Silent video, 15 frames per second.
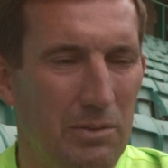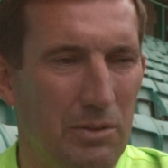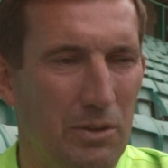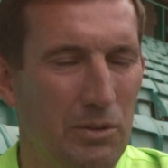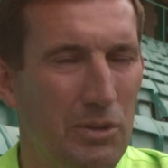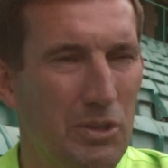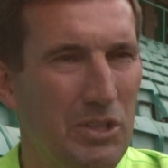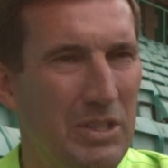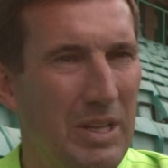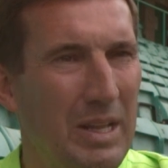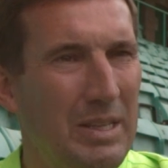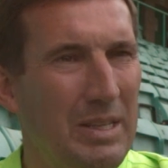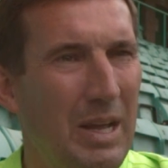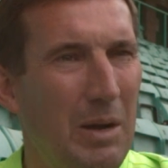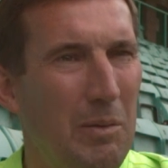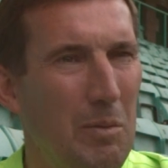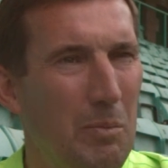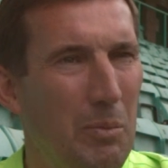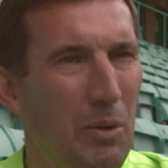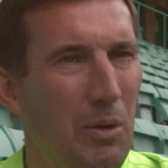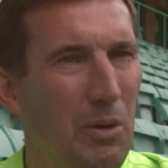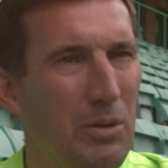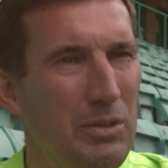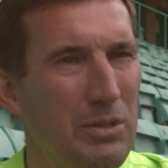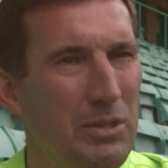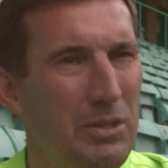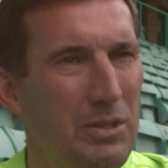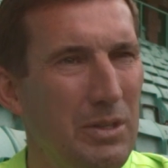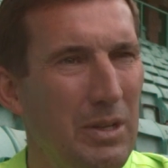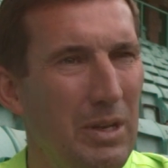understand how
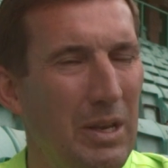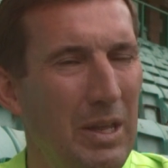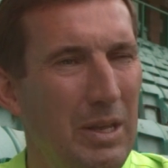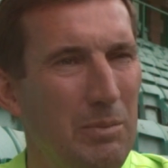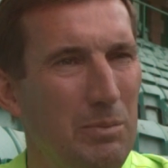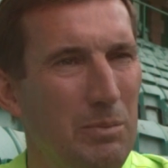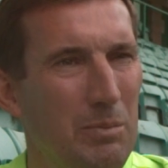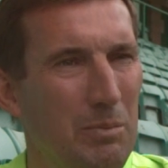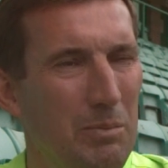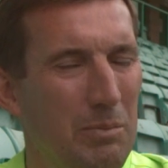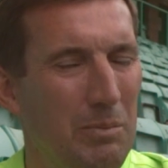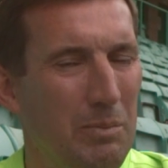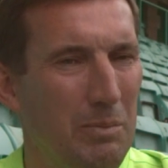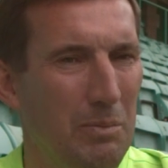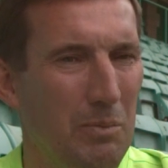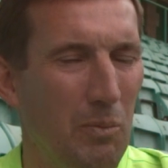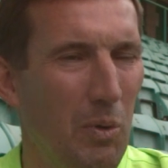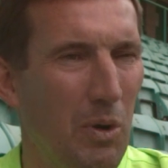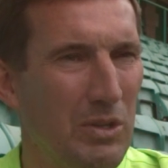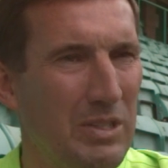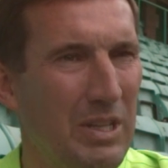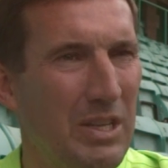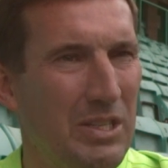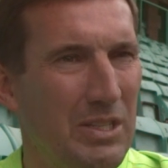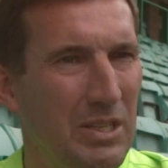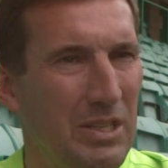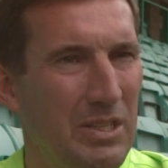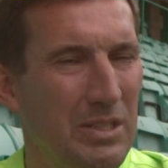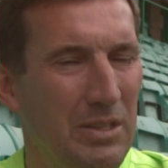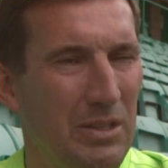important Liam was last
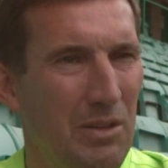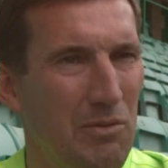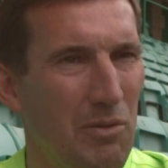season and the